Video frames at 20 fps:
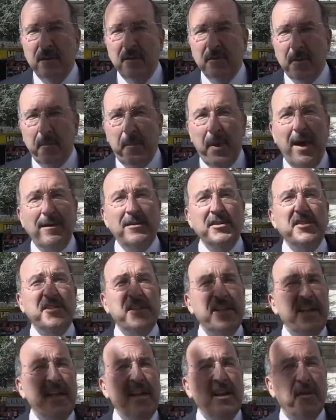the
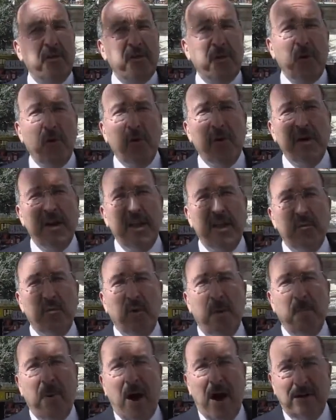Palestinian Authority in
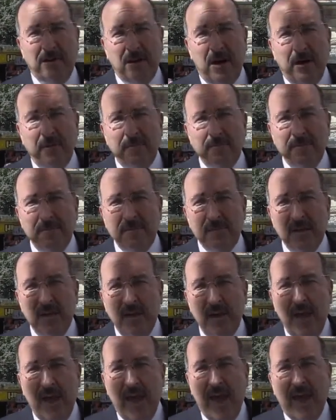Ramallah
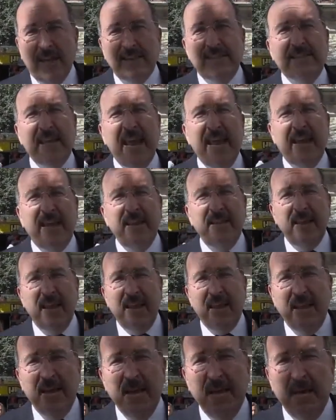has taken the